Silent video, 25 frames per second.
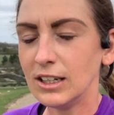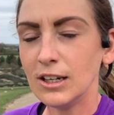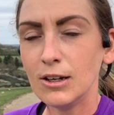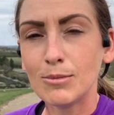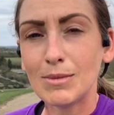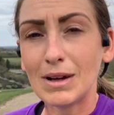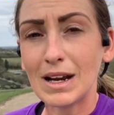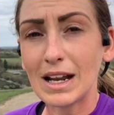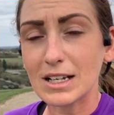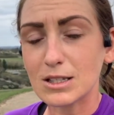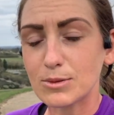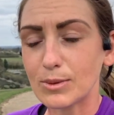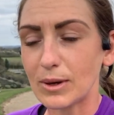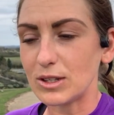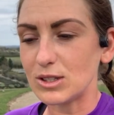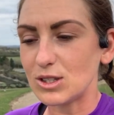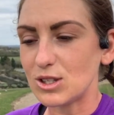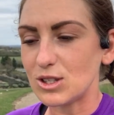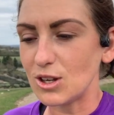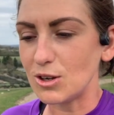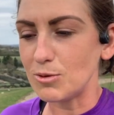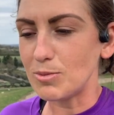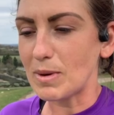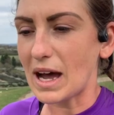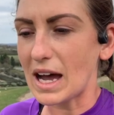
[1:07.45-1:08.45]
My legs weren't
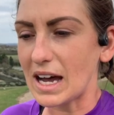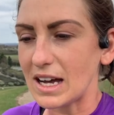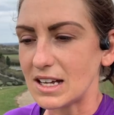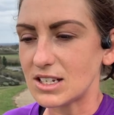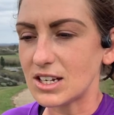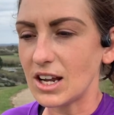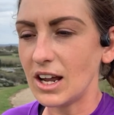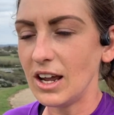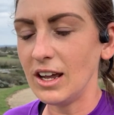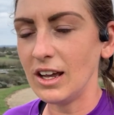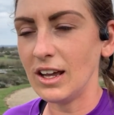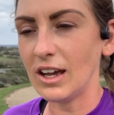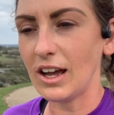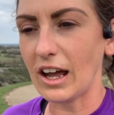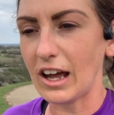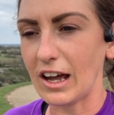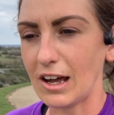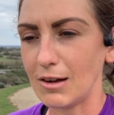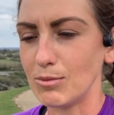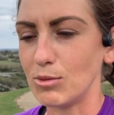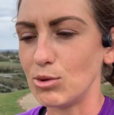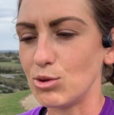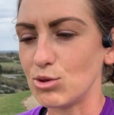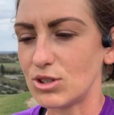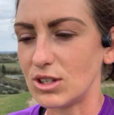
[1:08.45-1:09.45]
too bad,
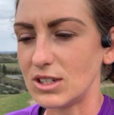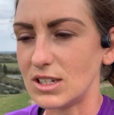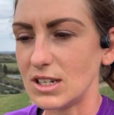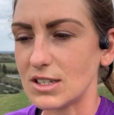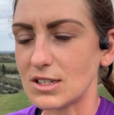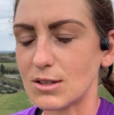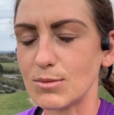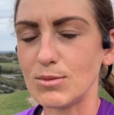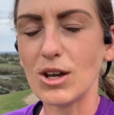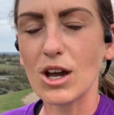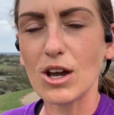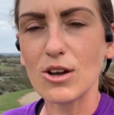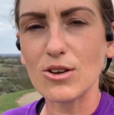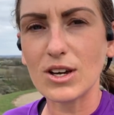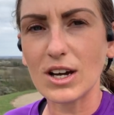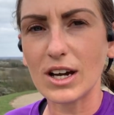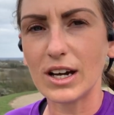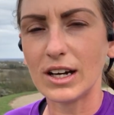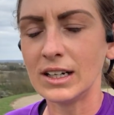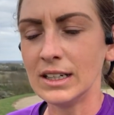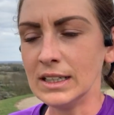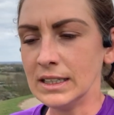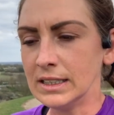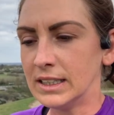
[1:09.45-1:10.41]
also did some yoga.